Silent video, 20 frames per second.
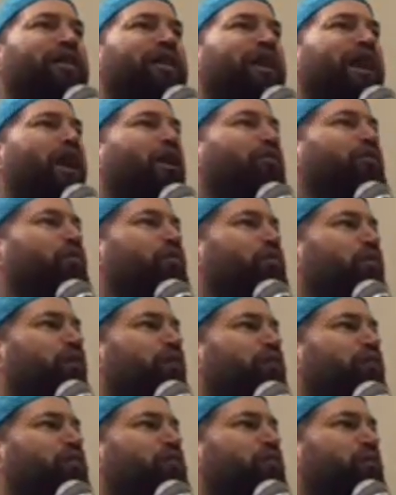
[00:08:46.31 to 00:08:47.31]
how the
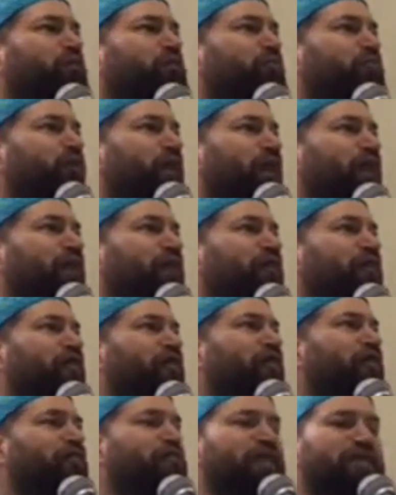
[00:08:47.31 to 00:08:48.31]
Prophet would pray
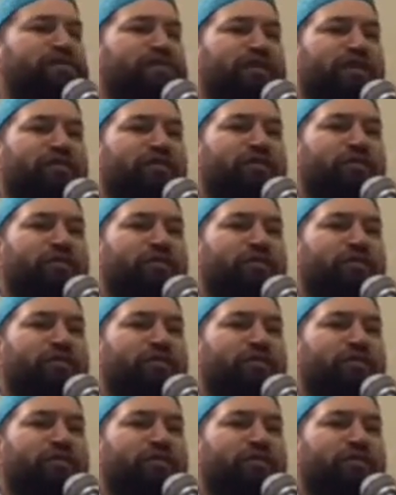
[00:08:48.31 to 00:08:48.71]
facing